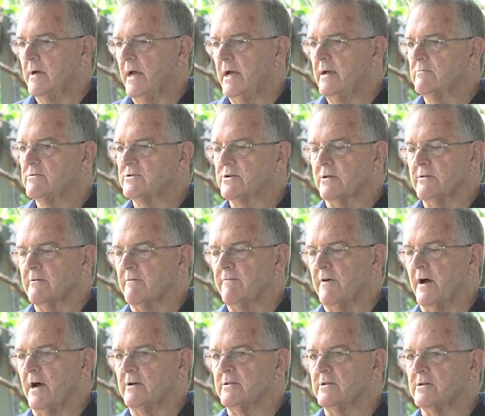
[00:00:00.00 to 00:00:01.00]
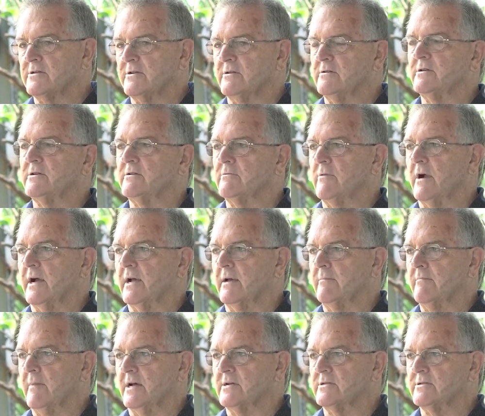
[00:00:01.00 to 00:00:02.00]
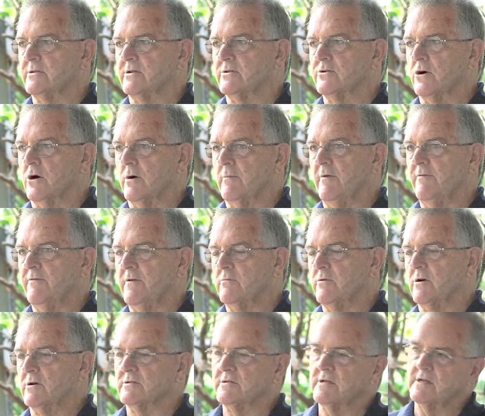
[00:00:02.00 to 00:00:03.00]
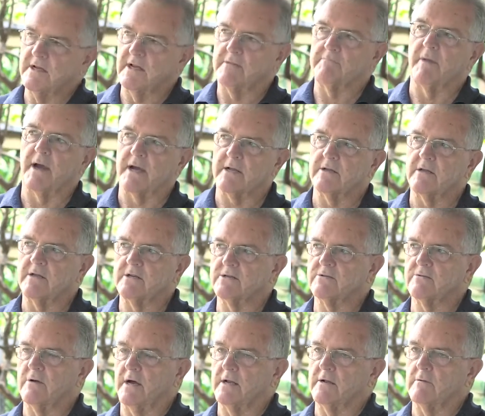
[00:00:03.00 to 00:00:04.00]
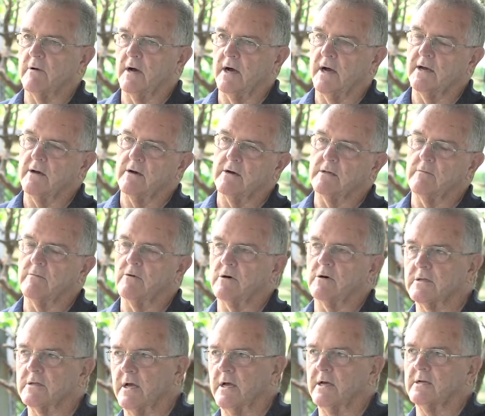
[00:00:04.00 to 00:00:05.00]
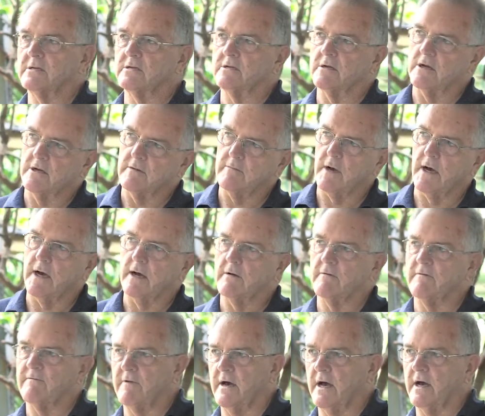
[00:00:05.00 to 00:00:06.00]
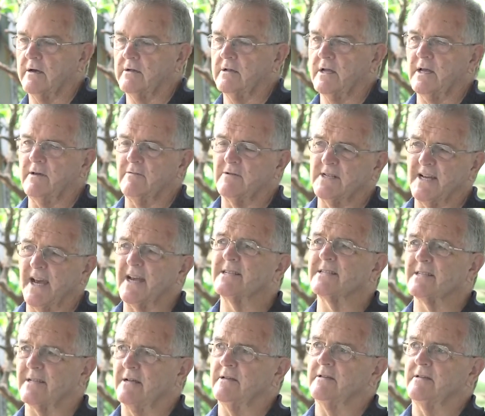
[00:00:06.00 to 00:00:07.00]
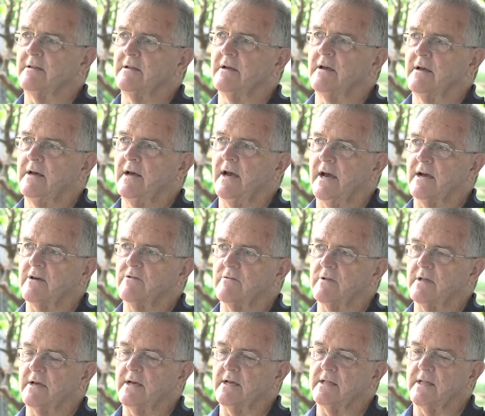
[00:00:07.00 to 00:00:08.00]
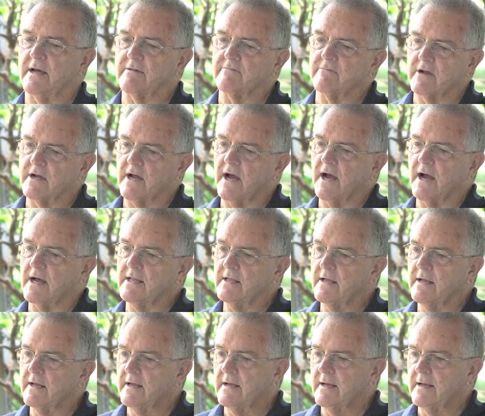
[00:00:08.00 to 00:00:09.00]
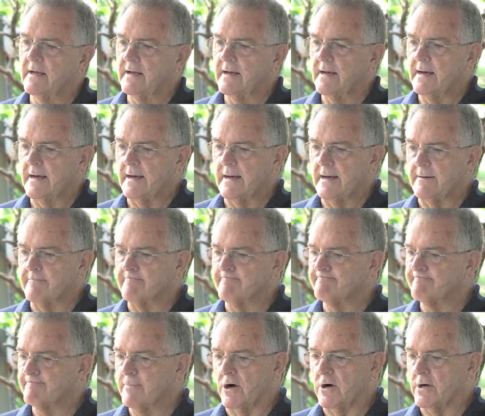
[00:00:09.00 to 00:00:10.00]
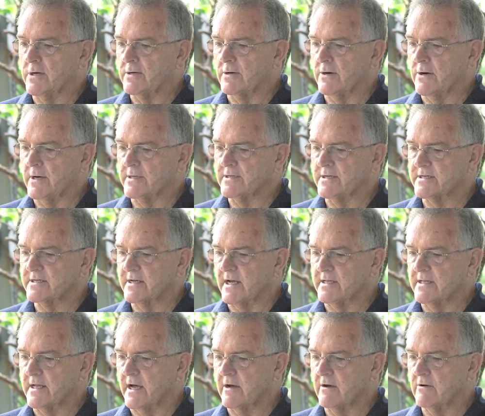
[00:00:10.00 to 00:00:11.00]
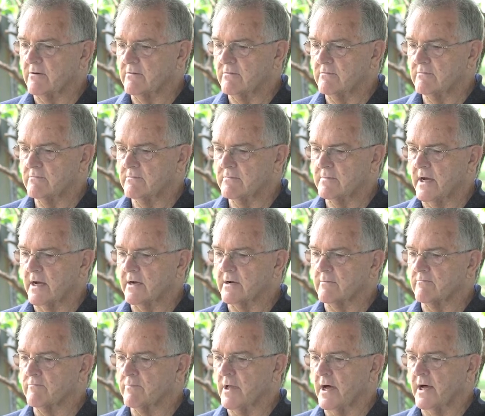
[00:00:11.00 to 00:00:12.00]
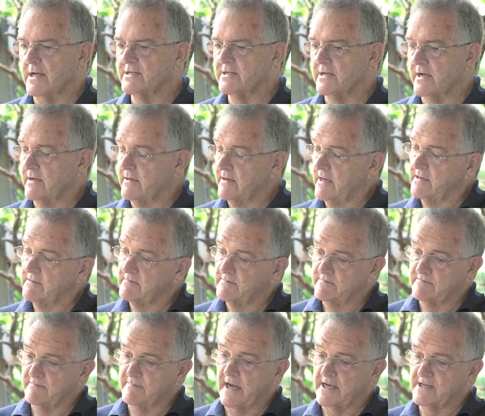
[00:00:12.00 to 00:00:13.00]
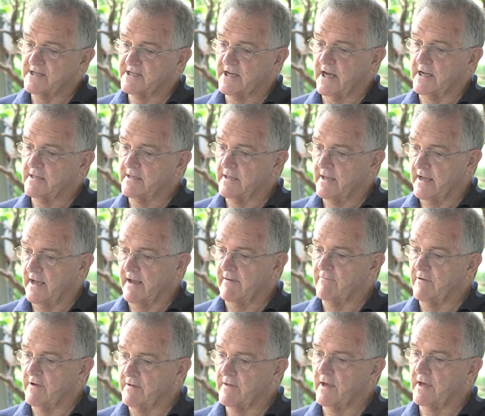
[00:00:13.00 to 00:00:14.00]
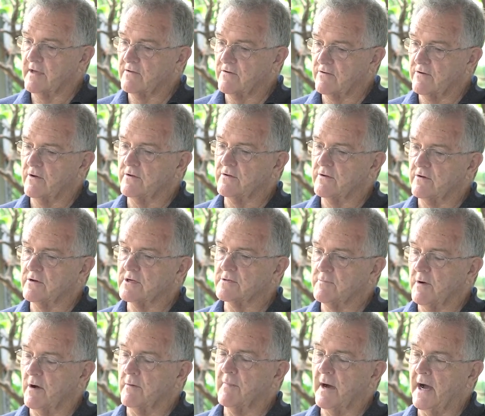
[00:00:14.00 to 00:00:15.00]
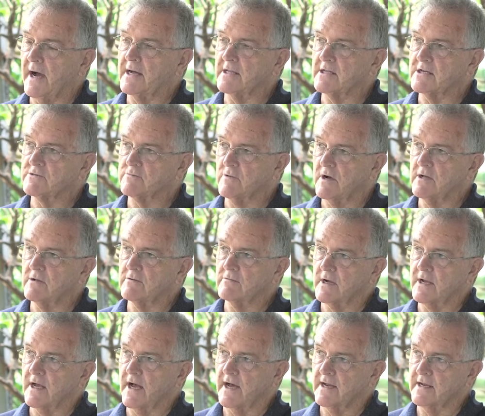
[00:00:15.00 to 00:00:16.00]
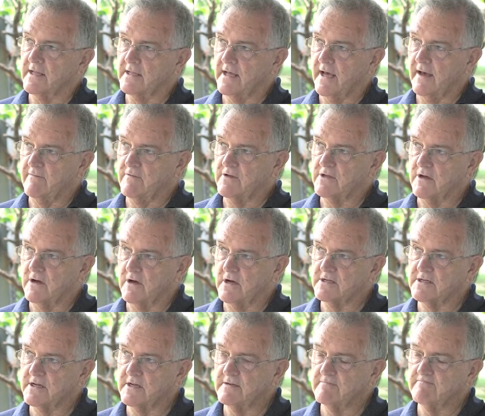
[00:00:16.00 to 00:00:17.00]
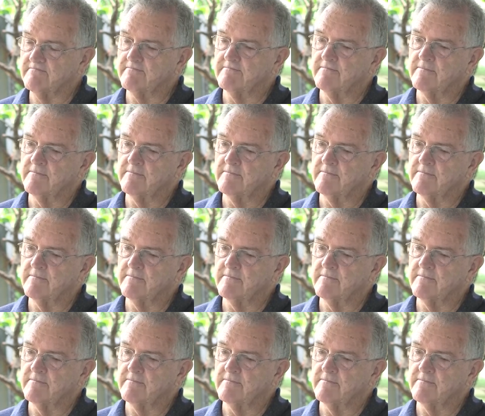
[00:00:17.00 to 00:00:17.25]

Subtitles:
He was on the phone as soon as you rang him most of the time. If he wasn't, he'd get back to you straight away, either text, email, phone. He was excellent, actually, in that regard. I just had no complaints. Yeah, they sent everything through to us by mail as well regarding the advertising.